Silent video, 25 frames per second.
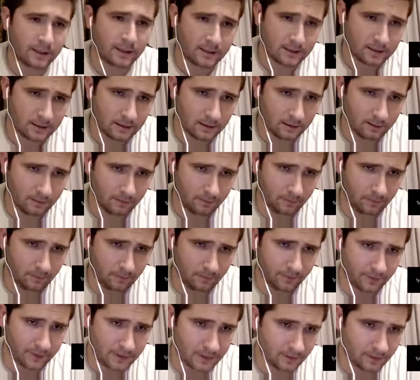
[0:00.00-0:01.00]
Yeah, I
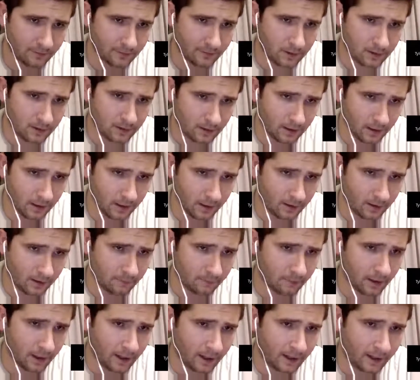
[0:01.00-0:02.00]
just
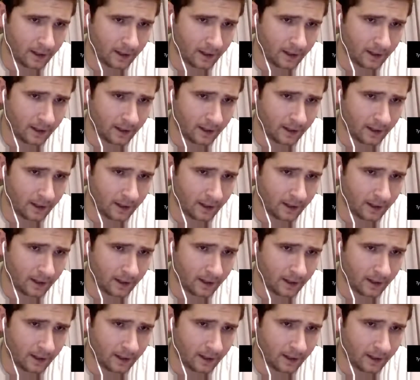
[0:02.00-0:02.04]
the